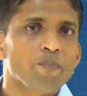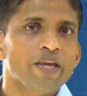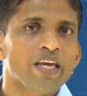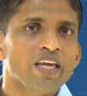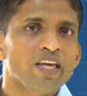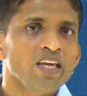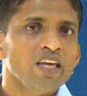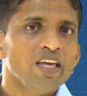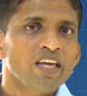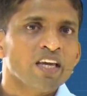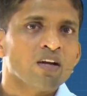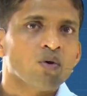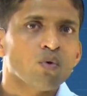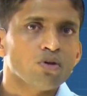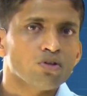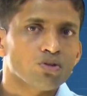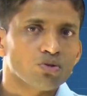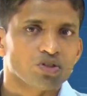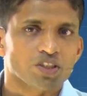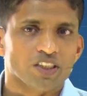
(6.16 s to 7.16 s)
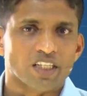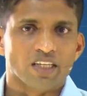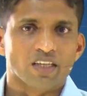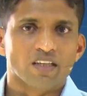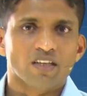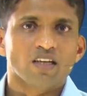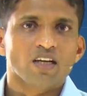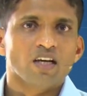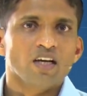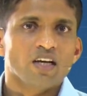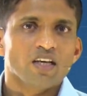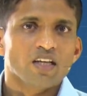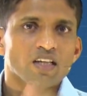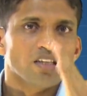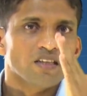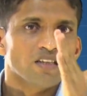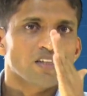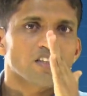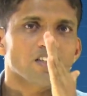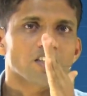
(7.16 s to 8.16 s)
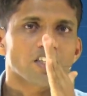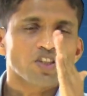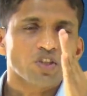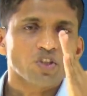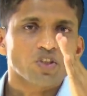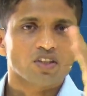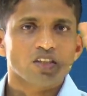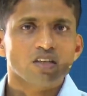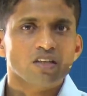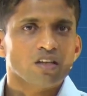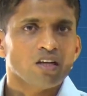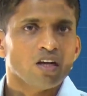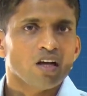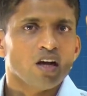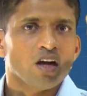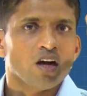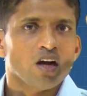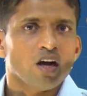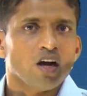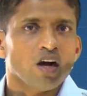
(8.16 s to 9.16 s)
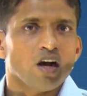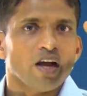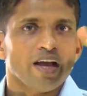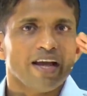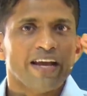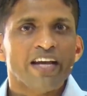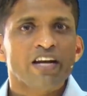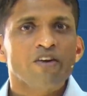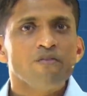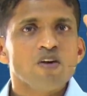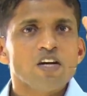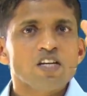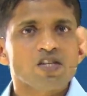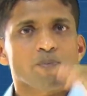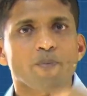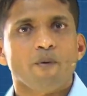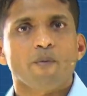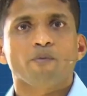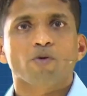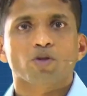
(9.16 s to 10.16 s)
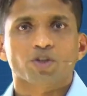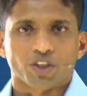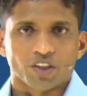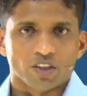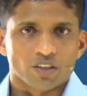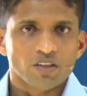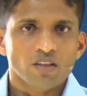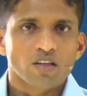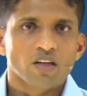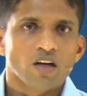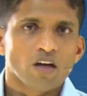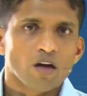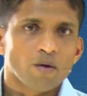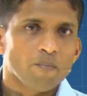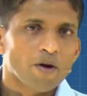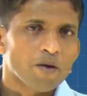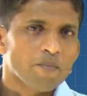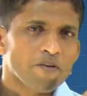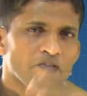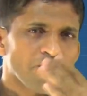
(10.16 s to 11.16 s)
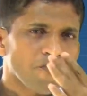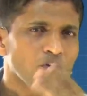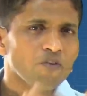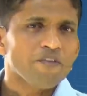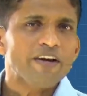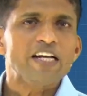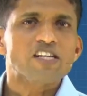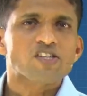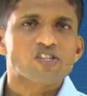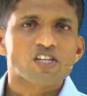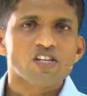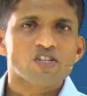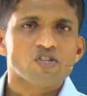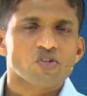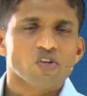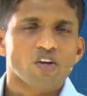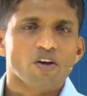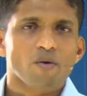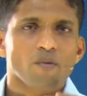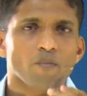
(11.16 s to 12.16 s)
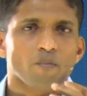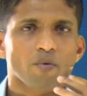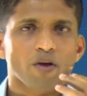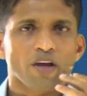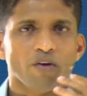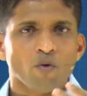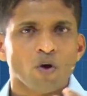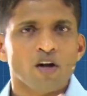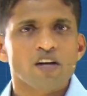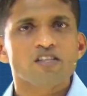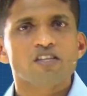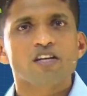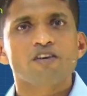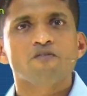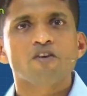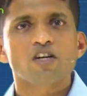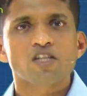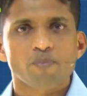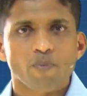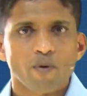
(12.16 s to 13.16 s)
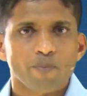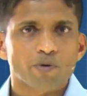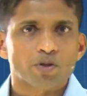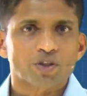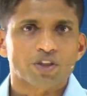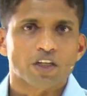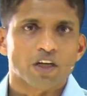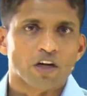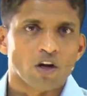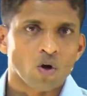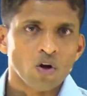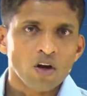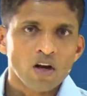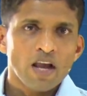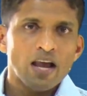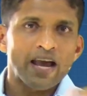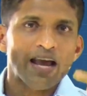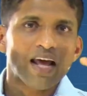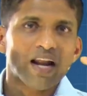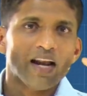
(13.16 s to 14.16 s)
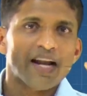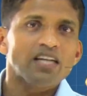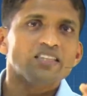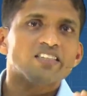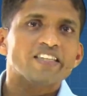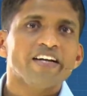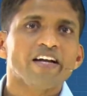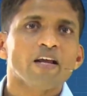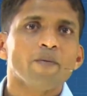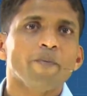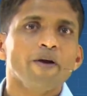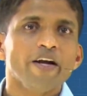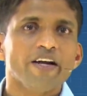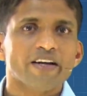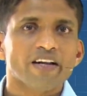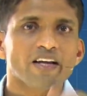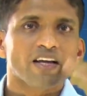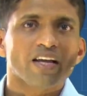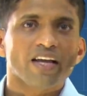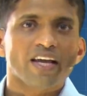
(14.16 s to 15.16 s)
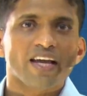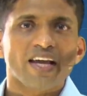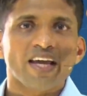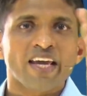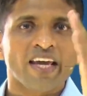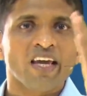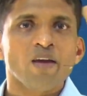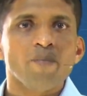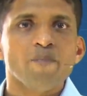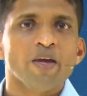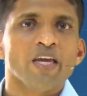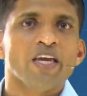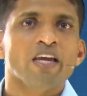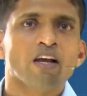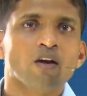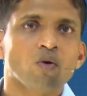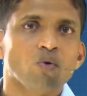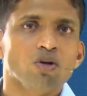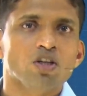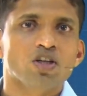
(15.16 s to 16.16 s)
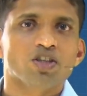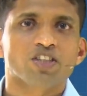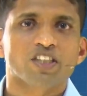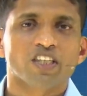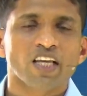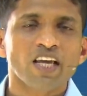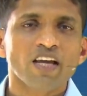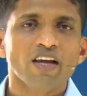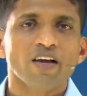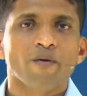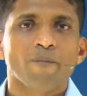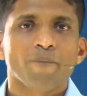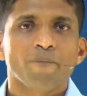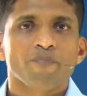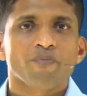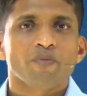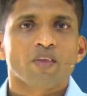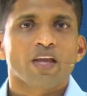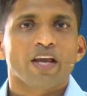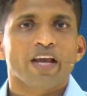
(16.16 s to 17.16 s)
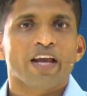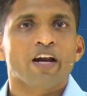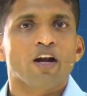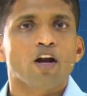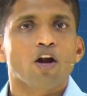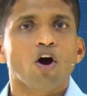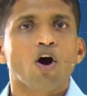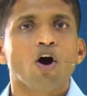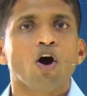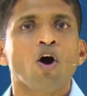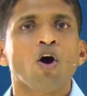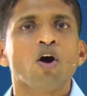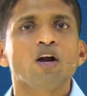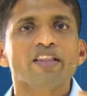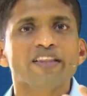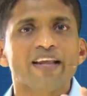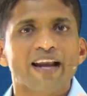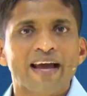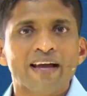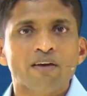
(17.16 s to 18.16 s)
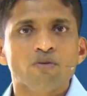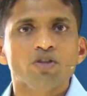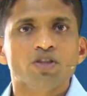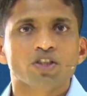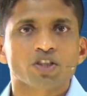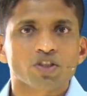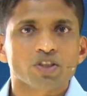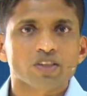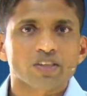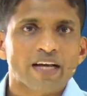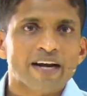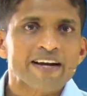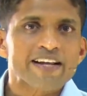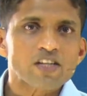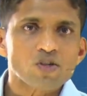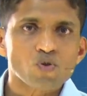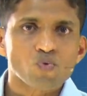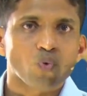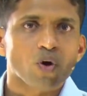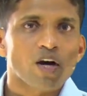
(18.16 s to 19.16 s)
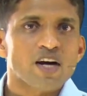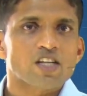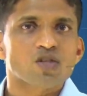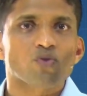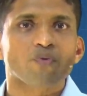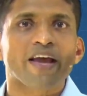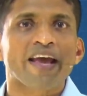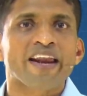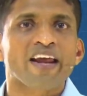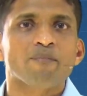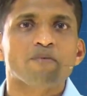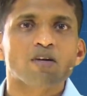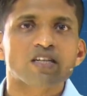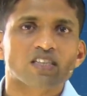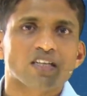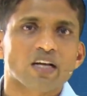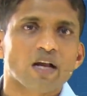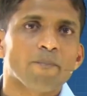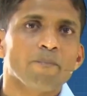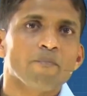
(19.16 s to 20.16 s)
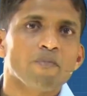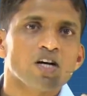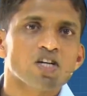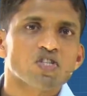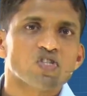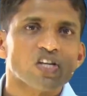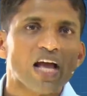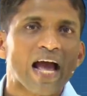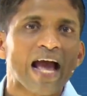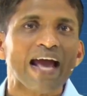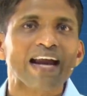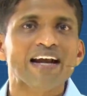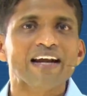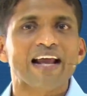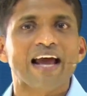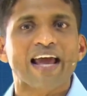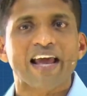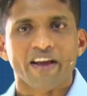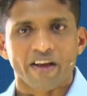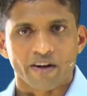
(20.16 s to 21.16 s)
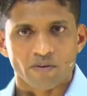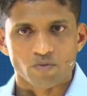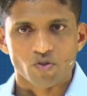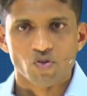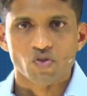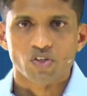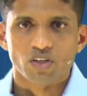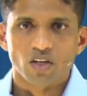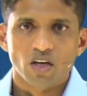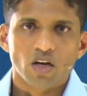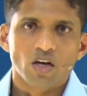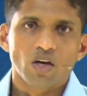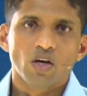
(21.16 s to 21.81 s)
B equal to C. This is inverse proportion. But before we discuss what is inverse proportion and all, let's interpret AB equal to C in all the languages, that is words, variables, numbers and diagrams.